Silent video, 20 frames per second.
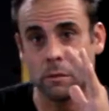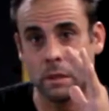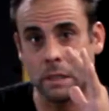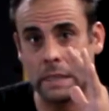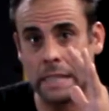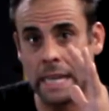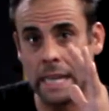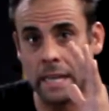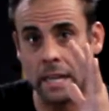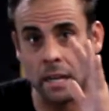
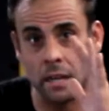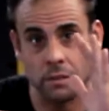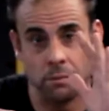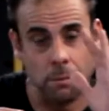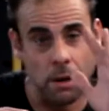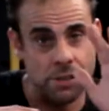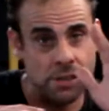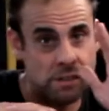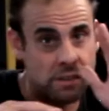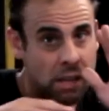lean in as
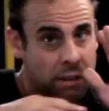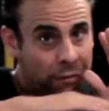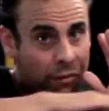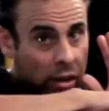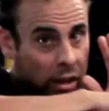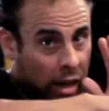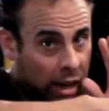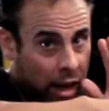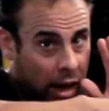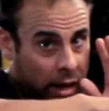much as I
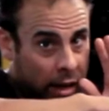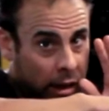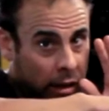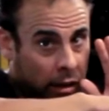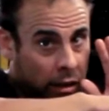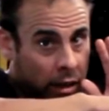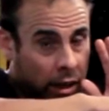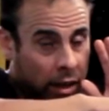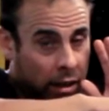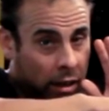feel like I need to
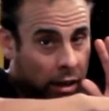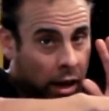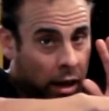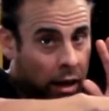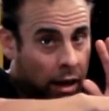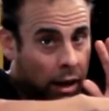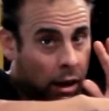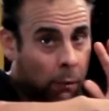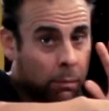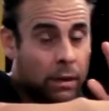lean to kind
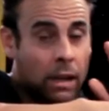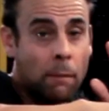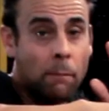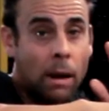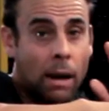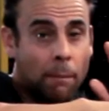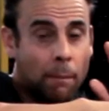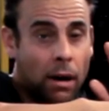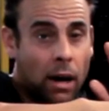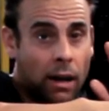of help get
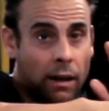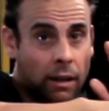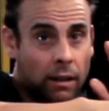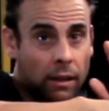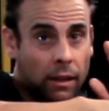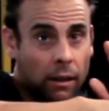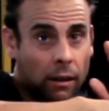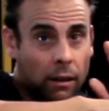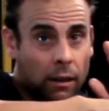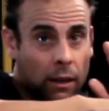my body
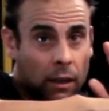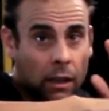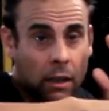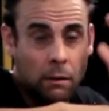there.